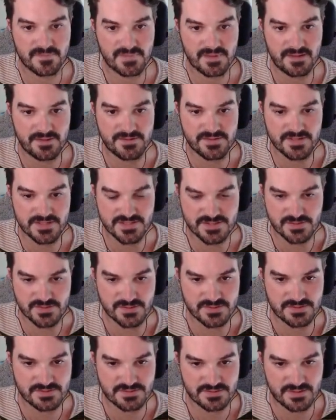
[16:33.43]
How you guys
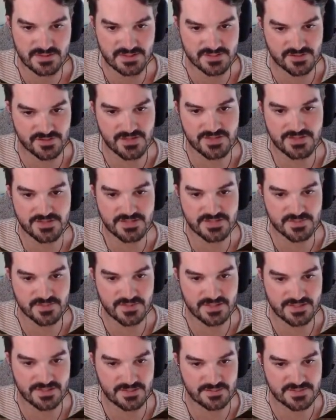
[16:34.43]
doing? That's right, you guys are going
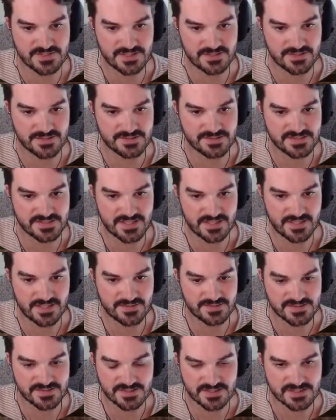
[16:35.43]
to come down here and take out
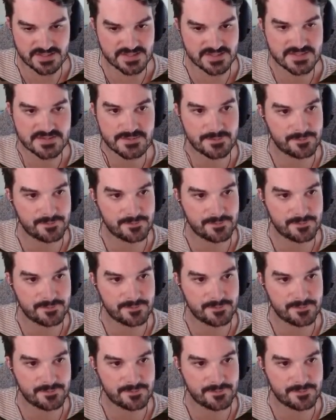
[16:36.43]
these guys.